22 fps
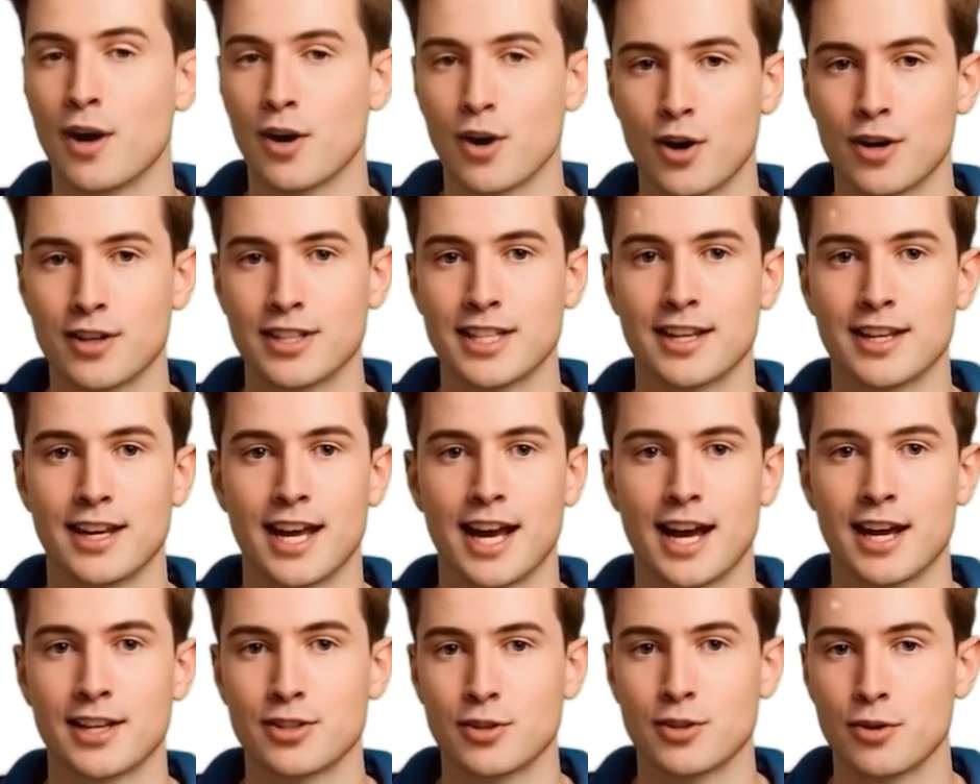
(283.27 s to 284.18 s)
haunted
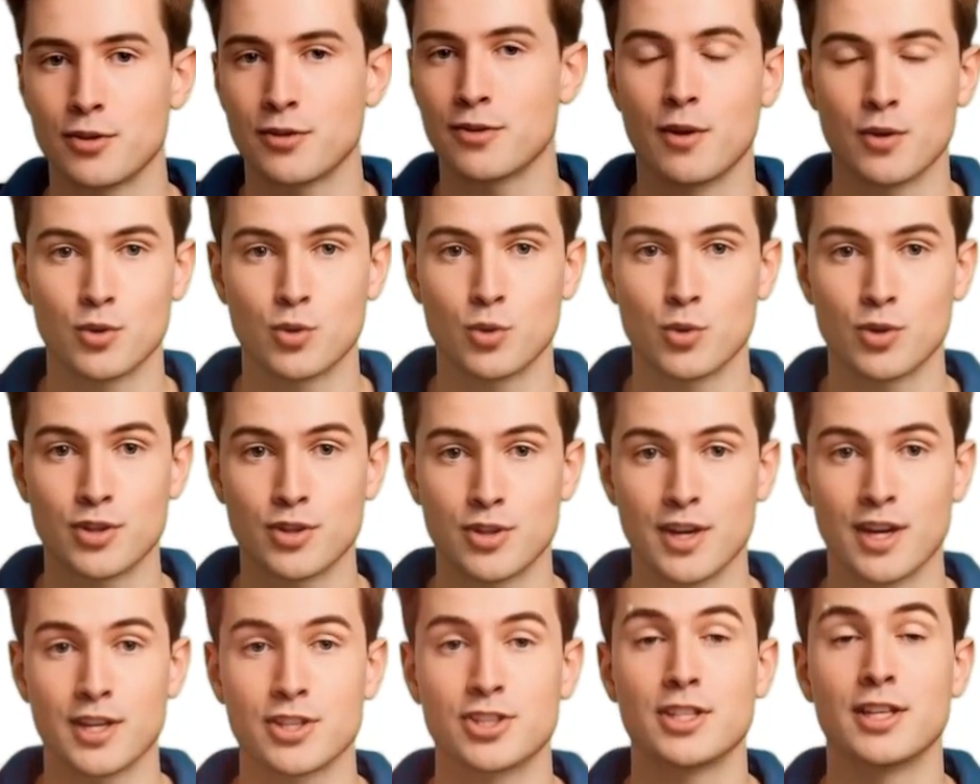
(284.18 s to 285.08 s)
castle, or
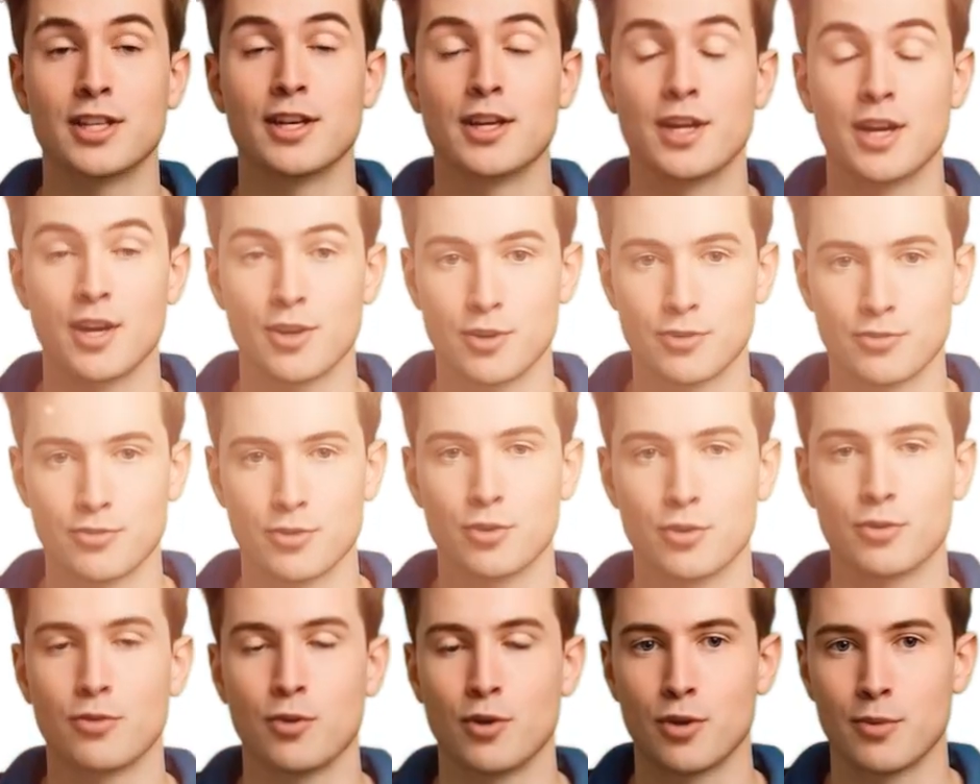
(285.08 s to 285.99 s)
lush and colorful
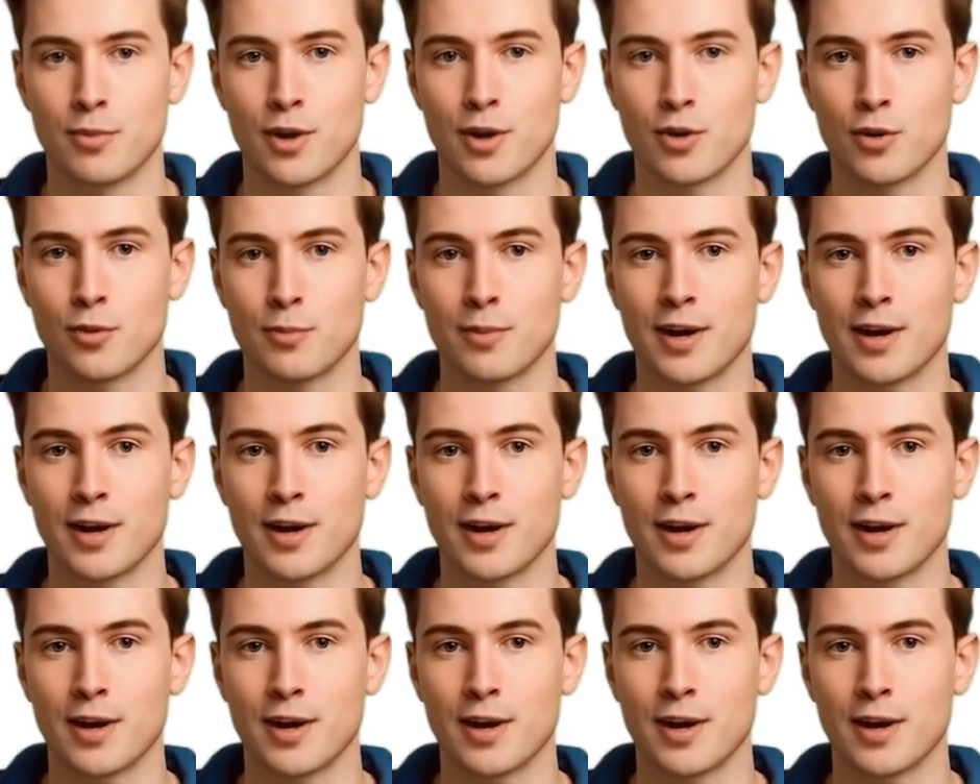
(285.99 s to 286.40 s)
for a muggle